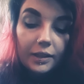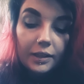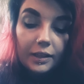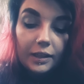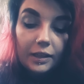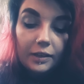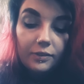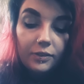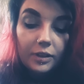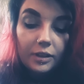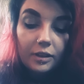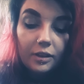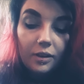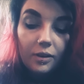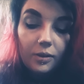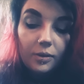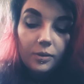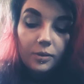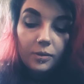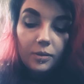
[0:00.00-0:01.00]
even
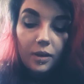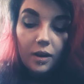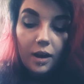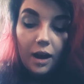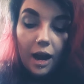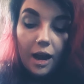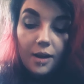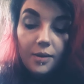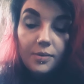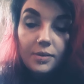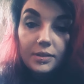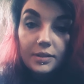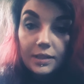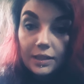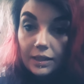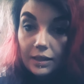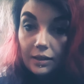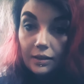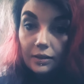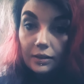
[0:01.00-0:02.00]
though I was
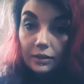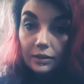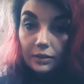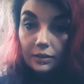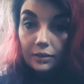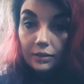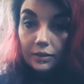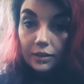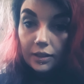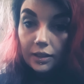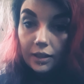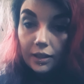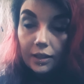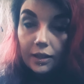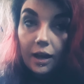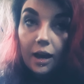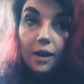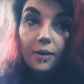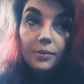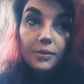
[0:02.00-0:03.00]
here and
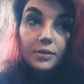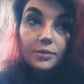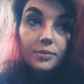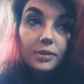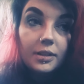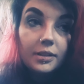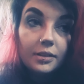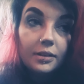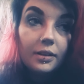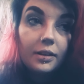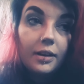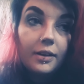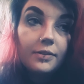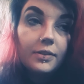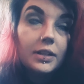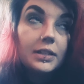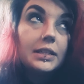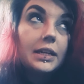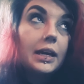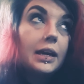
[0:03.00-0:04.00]
I was with her
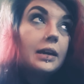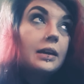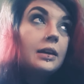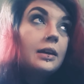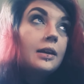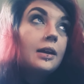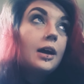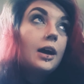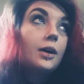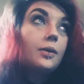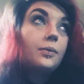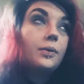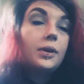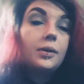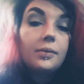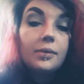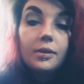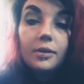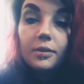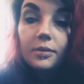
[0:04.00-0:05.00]
every day, and we
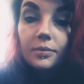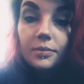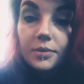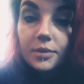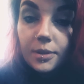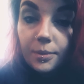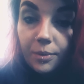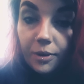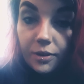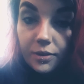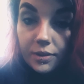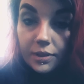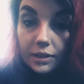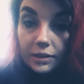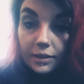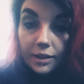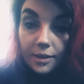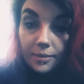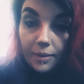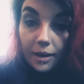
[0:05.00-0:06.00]
were
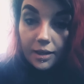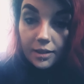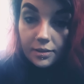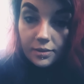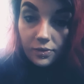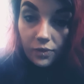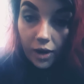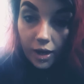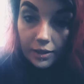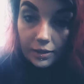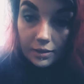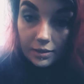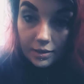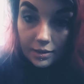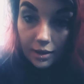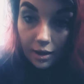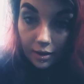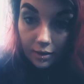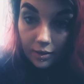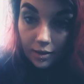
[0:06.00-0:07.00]
supposedly best friends
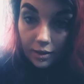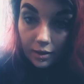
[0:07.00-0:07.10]
now.